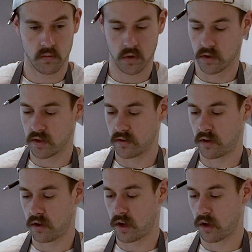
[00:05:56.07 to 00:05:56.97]
Well, it didn't
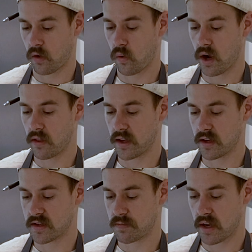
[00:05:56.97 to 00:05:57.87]
turn out quite like I
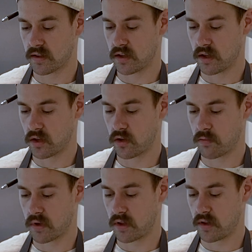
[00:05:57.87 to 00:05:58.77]
expected. Could have
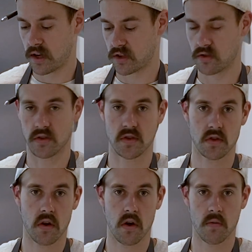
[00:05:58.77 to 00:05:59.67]
been the extra
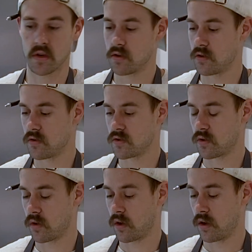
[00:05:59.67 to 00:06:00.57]
salt we used,
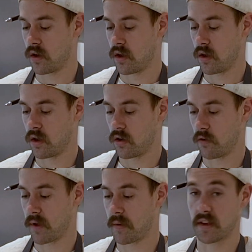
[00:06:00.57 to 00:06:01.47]
or
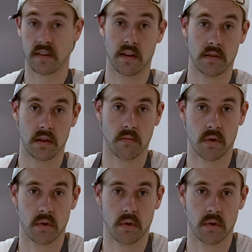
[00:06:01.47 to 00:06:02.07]
maybe because I didn't